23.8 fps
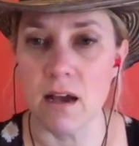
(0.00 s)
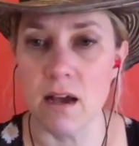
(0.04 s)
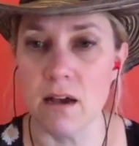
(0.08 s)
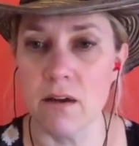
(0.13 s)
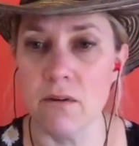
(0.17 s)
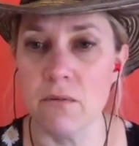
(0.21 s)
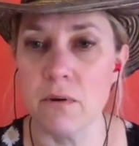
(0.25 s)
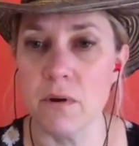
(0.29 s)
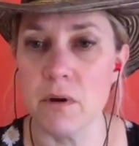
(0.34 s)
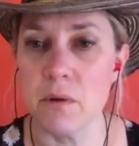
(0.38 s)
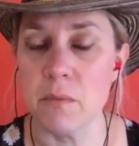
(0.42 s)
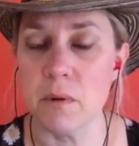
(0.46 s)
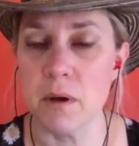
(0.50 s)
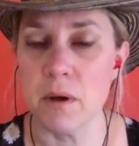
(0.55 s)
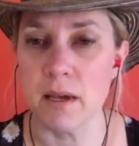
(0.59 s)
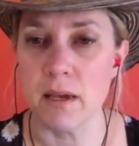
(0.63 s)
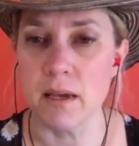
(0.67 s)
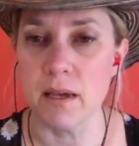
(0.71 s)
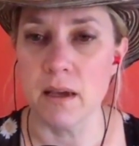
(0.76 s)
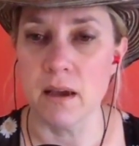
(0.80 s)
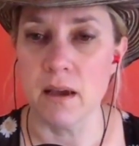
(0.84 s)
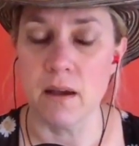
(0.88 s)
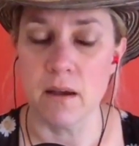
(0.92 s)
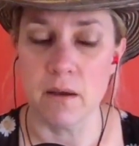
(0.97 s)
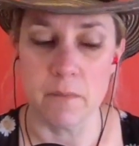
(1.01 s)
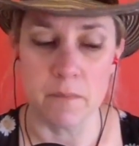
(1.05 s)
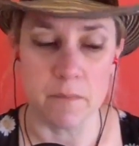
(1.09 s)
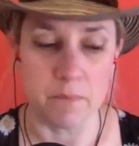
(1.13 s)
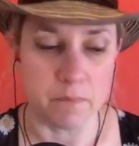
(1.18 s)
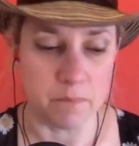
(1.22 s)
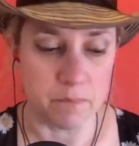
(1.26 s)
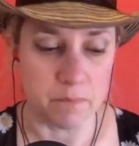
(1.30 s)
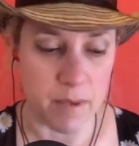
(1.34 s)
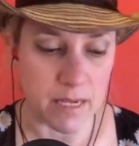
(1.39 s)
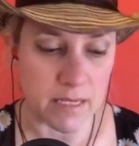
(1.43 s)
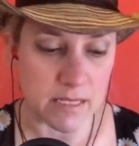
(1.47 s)
One of my
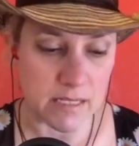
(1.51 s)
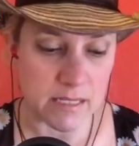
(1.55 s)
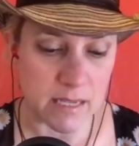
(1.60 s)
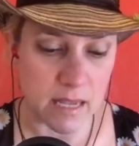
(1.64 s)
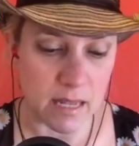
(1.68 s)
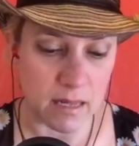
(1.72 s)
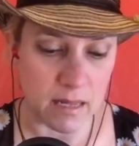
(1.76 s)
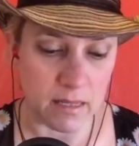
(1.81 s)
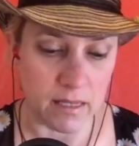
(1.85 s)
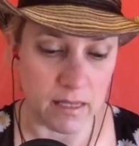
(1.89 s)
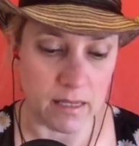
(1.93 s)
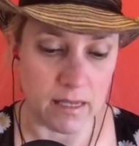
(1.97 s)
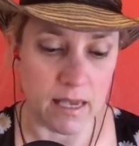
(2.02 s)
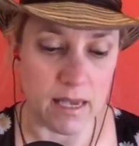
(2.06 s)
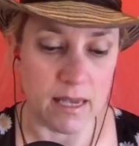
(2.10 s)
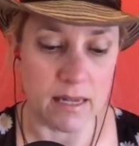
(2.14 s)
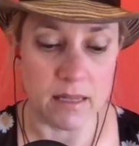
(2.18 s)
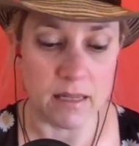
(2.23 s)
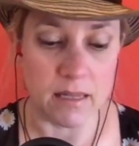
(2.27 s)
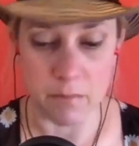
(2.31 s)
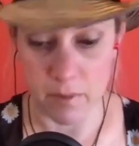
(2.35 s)
best-selling and the